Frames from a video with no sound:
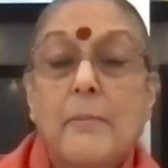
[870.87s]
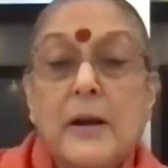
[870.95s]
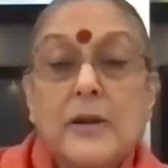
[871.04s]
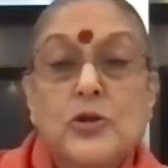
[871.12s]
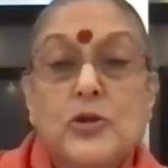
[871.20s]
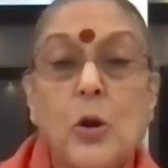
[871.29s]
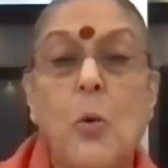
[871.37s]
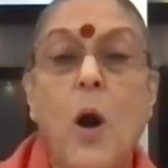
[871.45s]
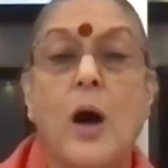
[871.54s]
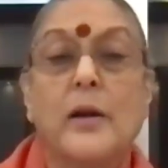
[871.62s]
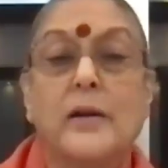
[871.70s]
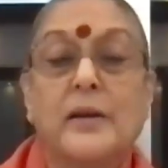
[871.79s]
But so
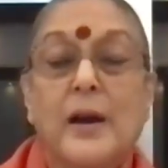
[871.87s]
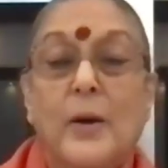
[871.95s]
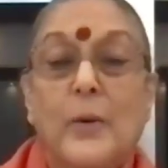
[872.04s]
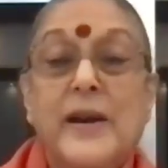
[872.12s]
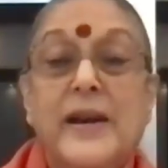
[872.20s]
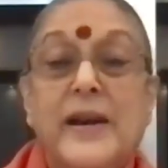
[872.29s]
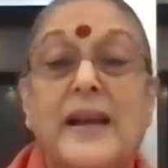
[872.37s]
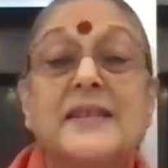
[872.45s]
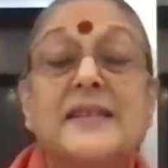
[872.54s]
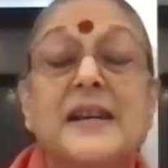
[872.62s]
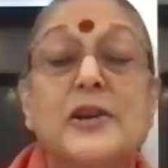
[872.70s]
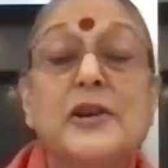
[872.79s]
what? We can
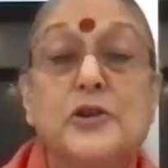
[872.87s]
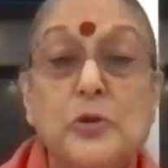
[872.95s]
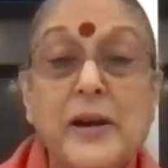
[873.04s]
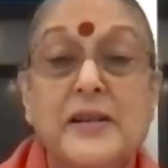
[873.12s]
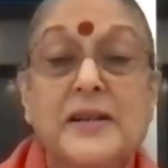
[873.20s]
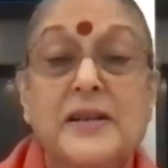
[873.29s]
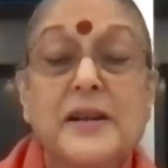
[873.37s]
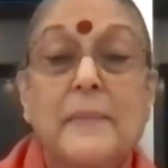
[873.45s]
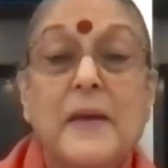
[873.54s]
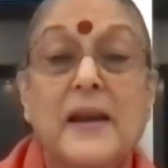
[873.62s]
still do it.